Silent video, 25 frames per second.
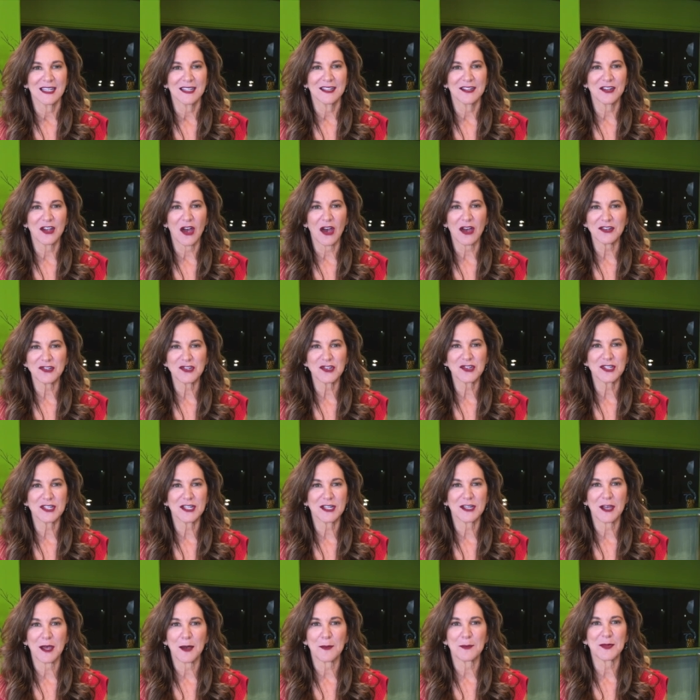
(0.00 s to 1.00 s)
not
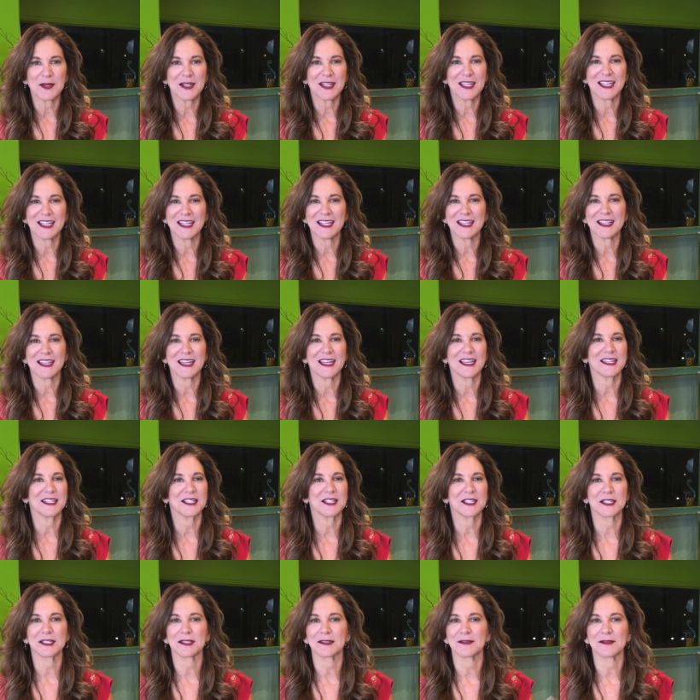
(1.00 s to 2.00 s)
just a company
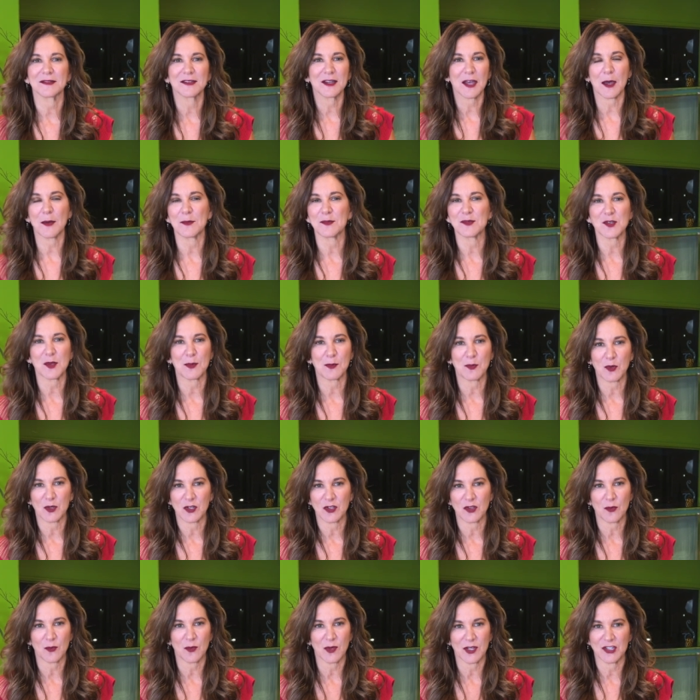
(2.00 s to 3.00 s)
that comes up
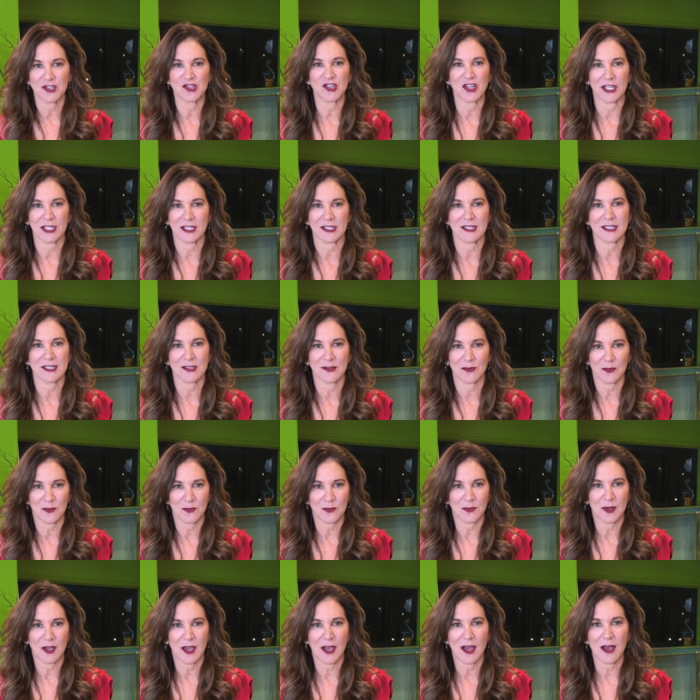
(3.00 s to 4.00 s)
with widgets.
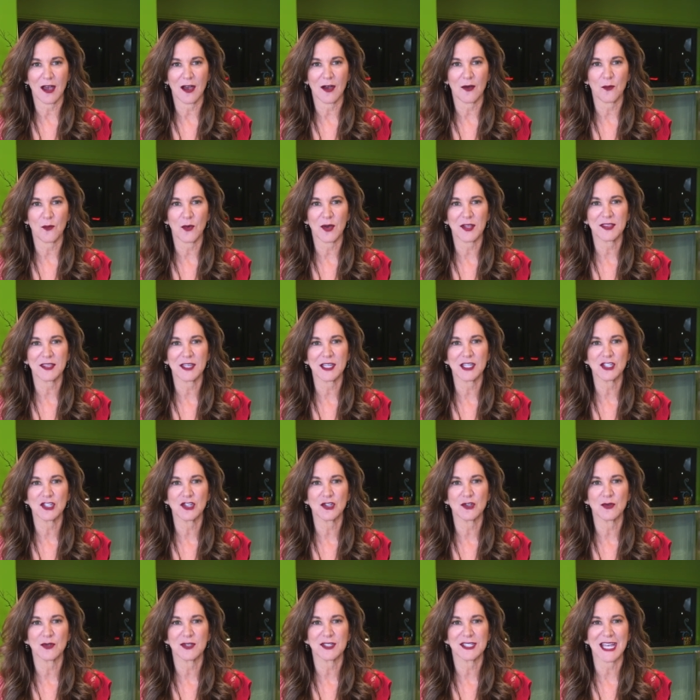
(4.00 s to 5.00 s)
Uh, what they
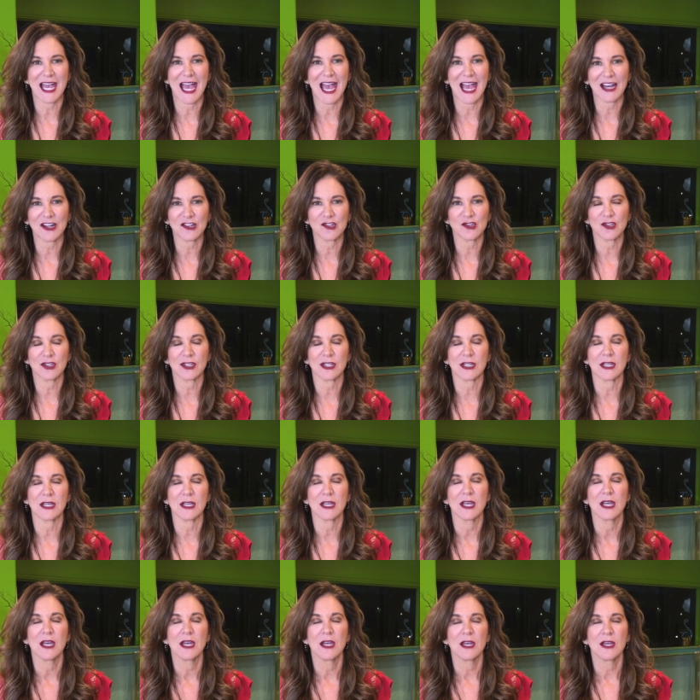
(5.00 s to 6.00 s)
do is
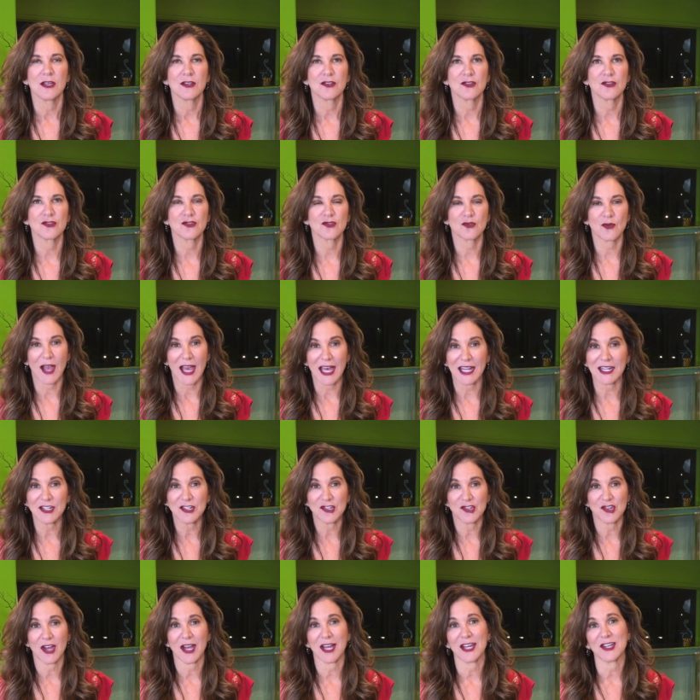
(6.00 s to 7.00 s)
actually
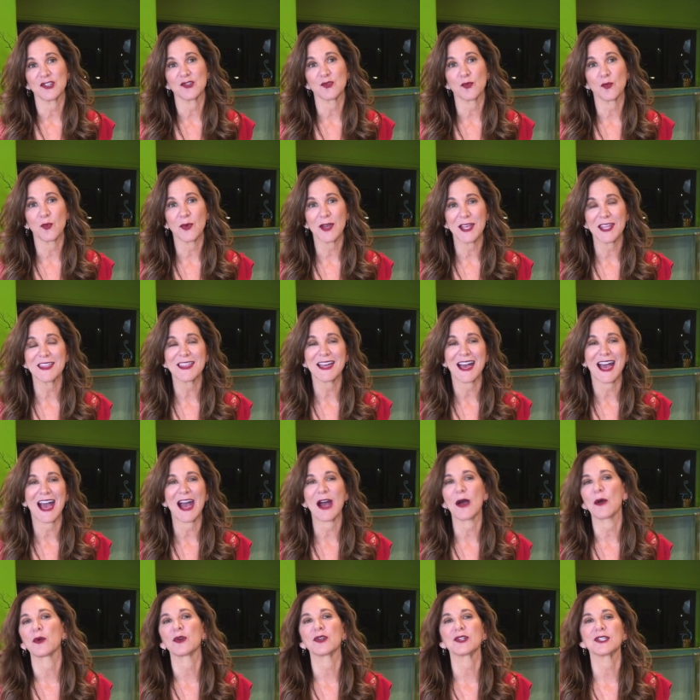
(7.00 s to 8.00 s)
strategize with
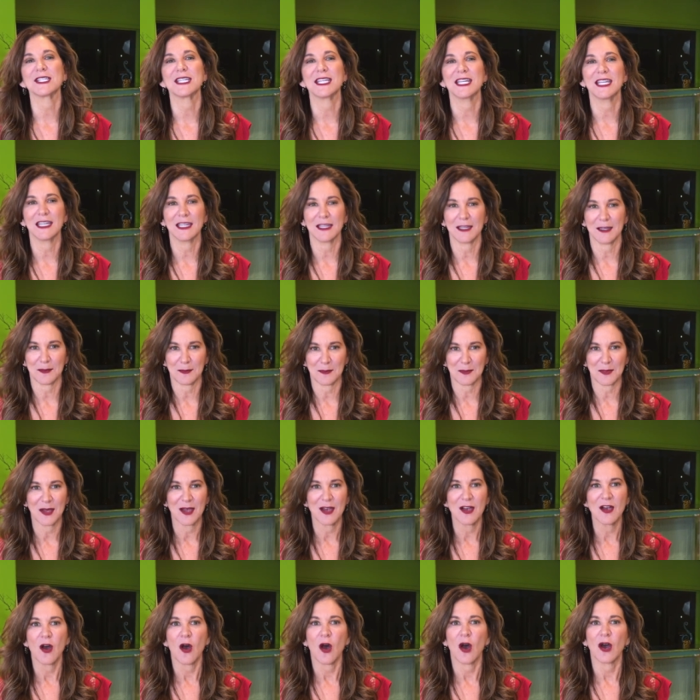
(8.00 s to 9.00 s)
our team
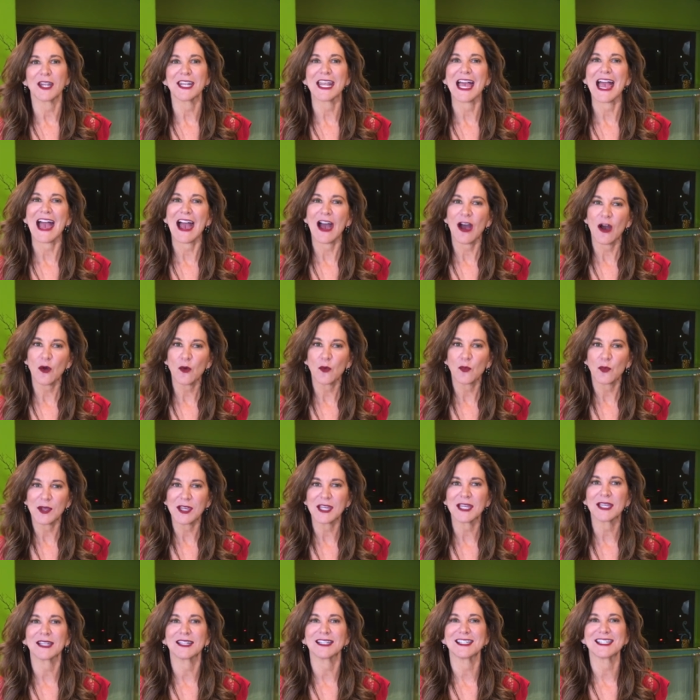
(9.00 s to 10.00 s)
on how
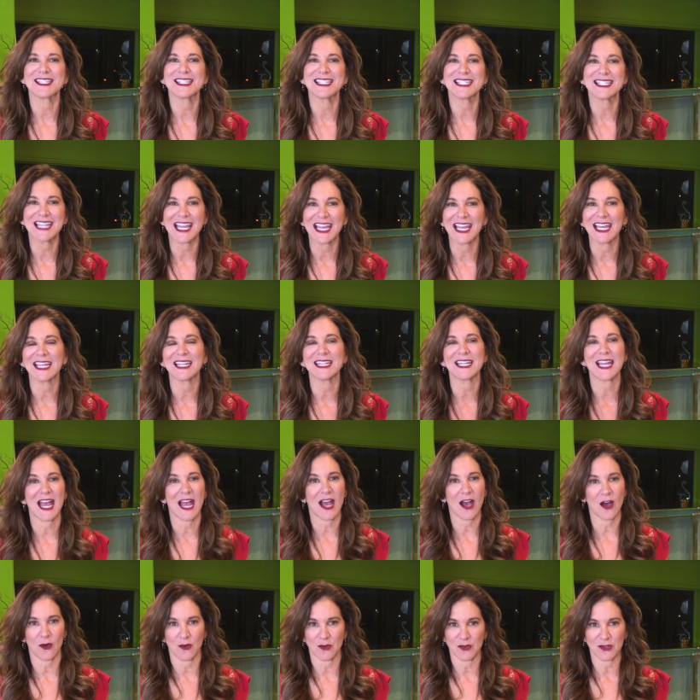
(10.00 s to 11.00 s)
we can stand
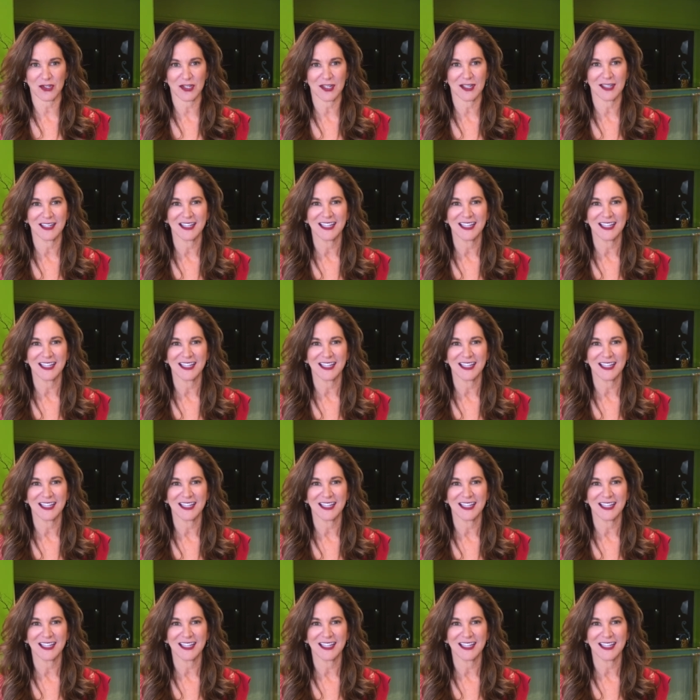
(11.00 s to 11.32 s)
out